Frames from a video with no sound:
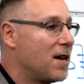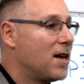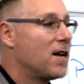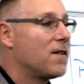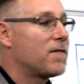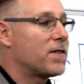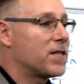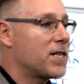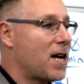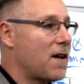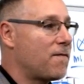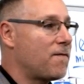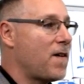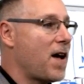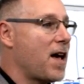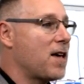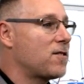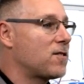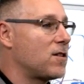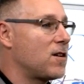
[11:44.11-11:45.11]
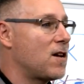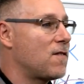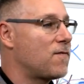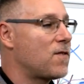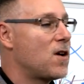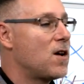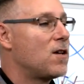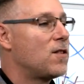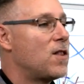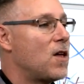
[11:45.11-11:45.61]
If it's not fast enough,
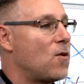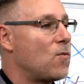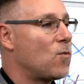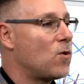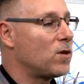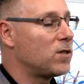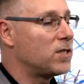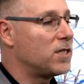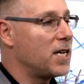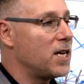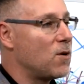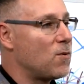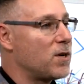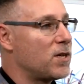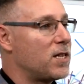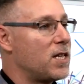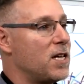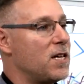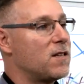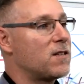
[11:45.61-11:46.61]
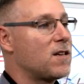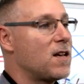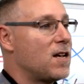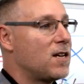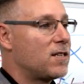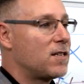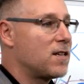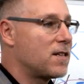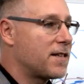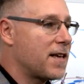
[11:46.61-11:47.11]
then we'll deal with these
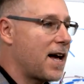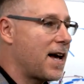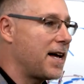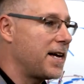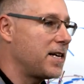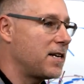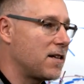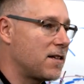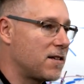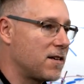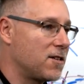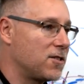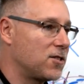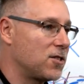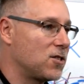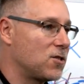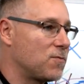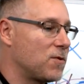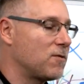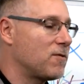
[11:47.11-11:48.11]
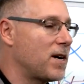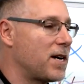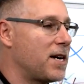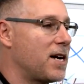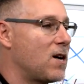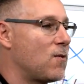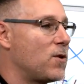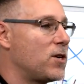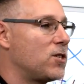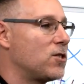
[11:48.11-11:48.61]
design decisions. But right
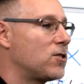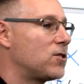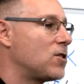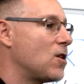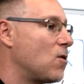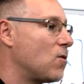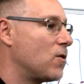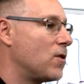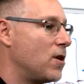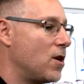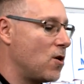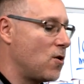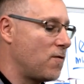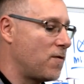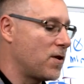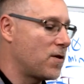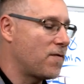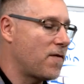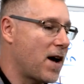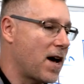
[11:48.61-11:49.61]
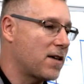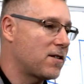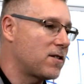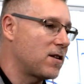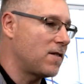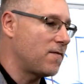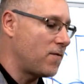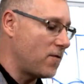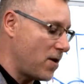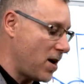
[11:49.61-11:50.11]
now, we just don't know if it's fast
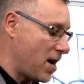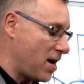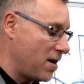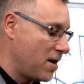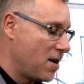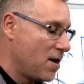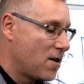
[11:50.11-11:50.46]
enough or not.